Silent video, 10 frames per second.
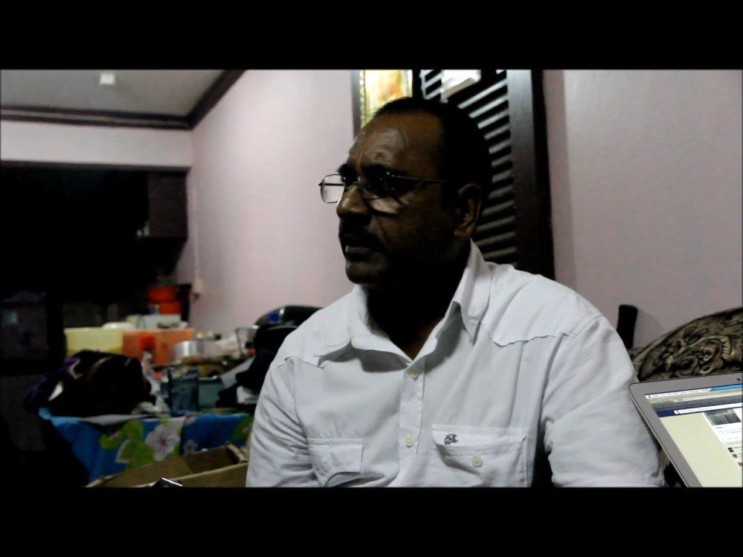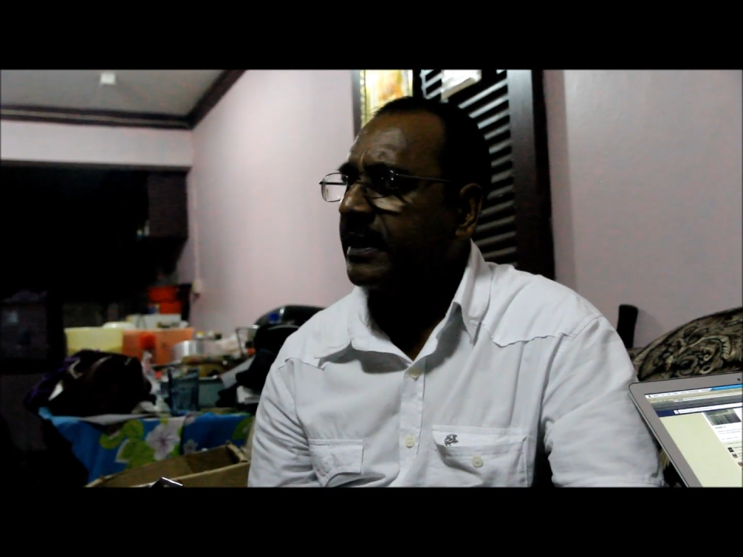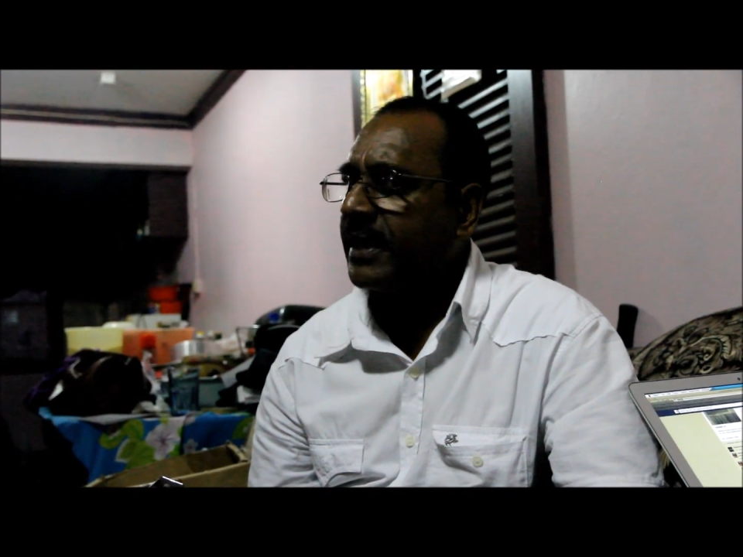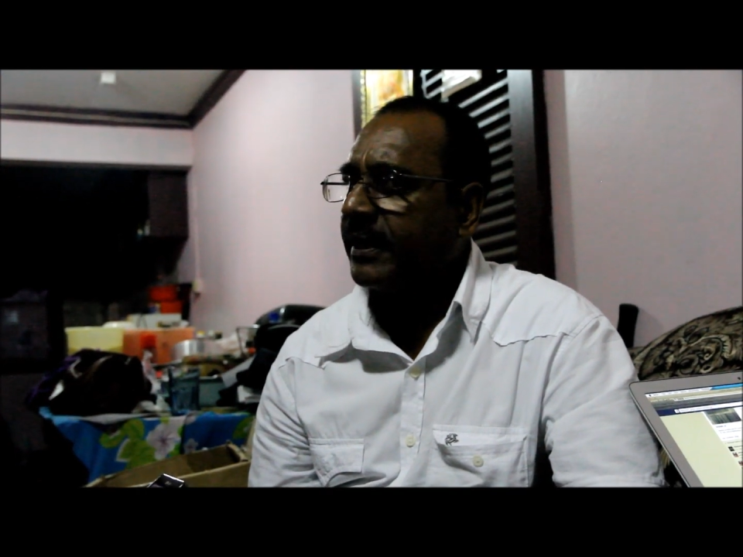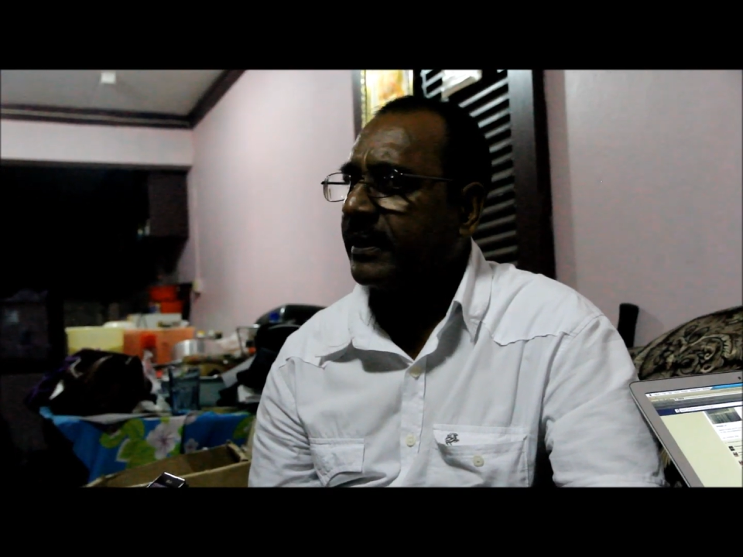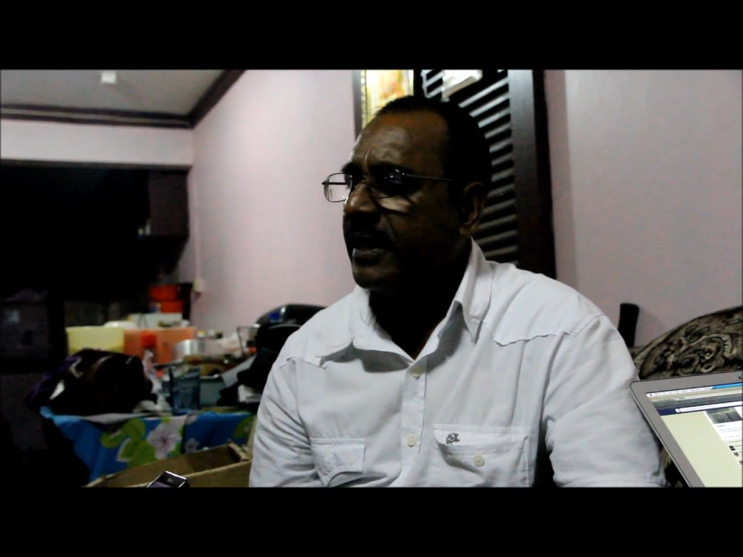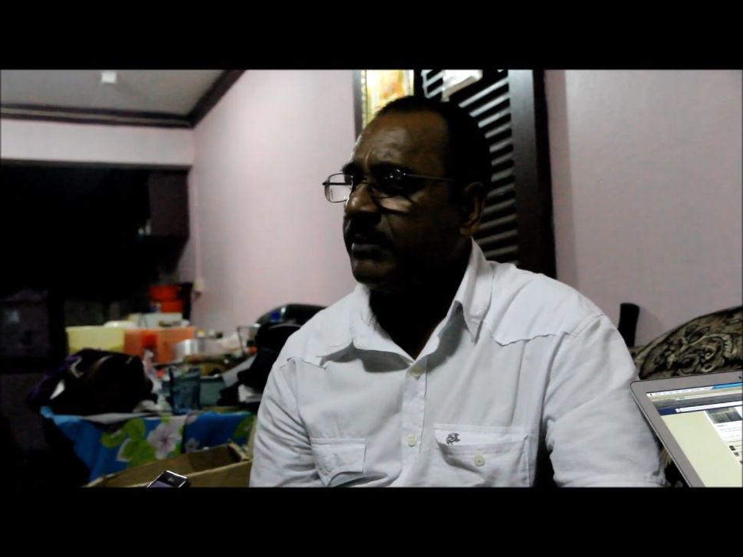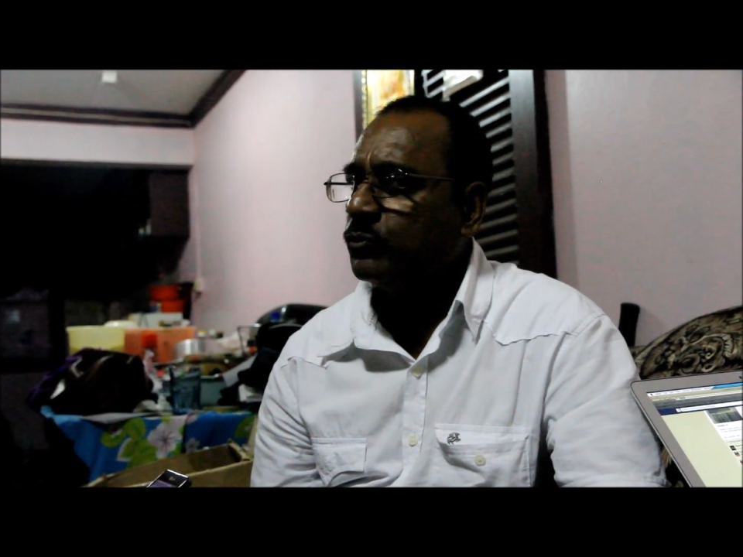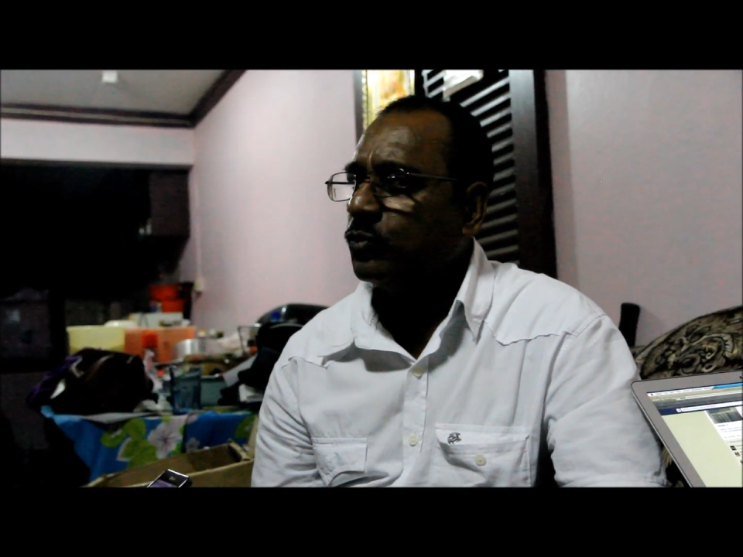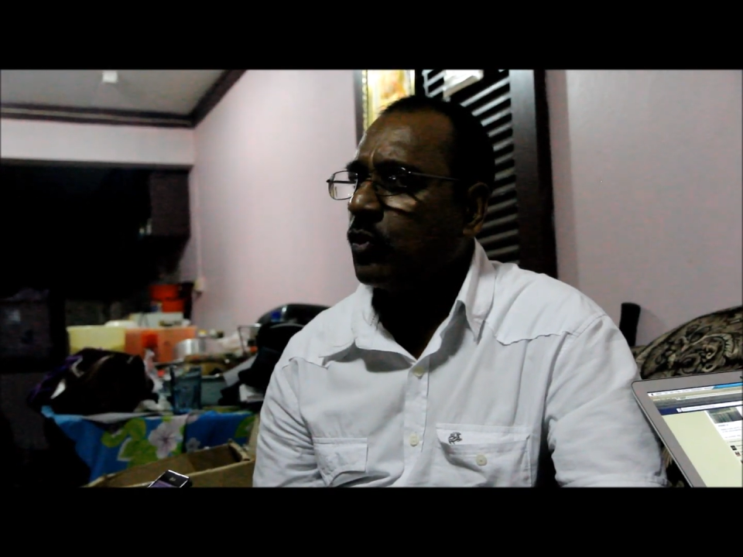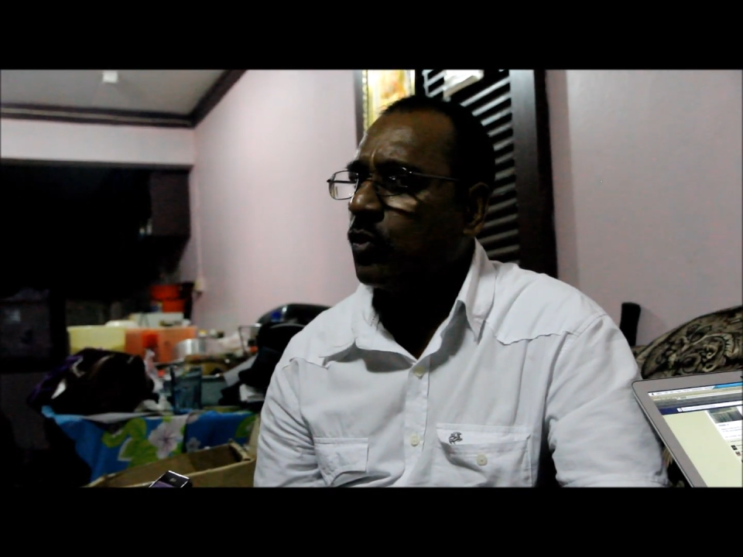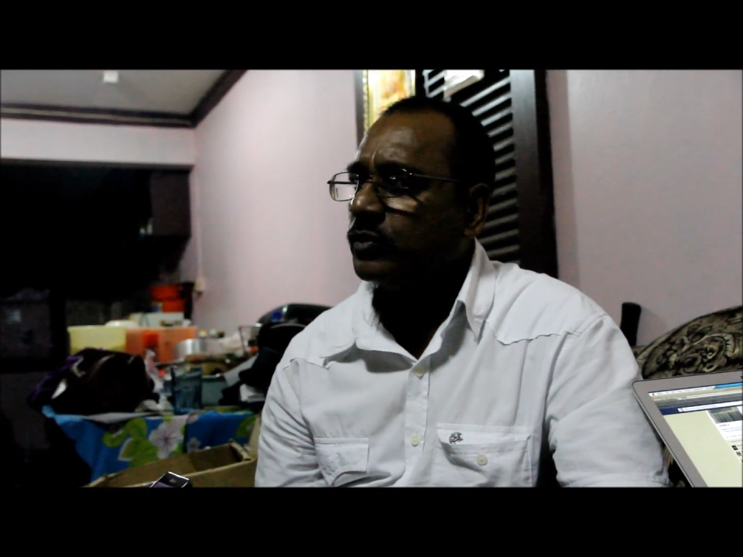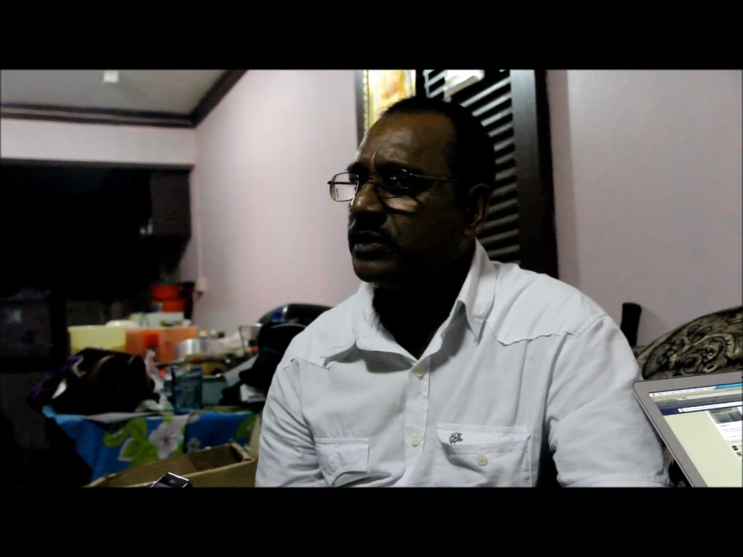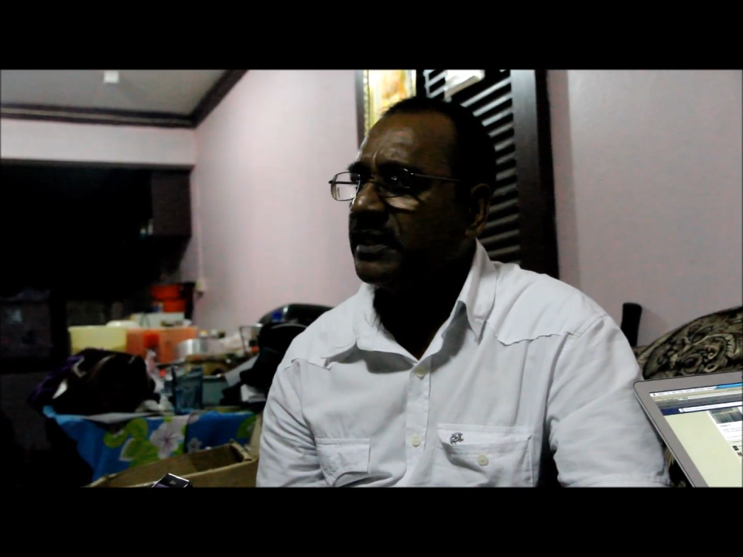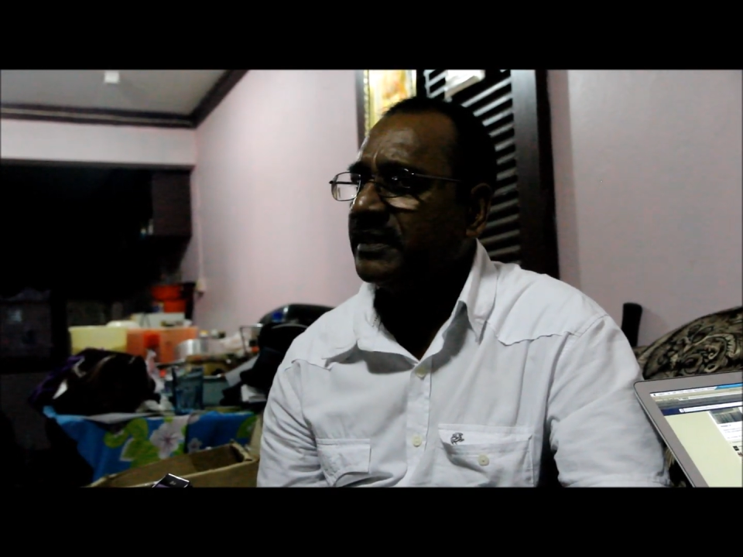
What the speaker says: then I came to know she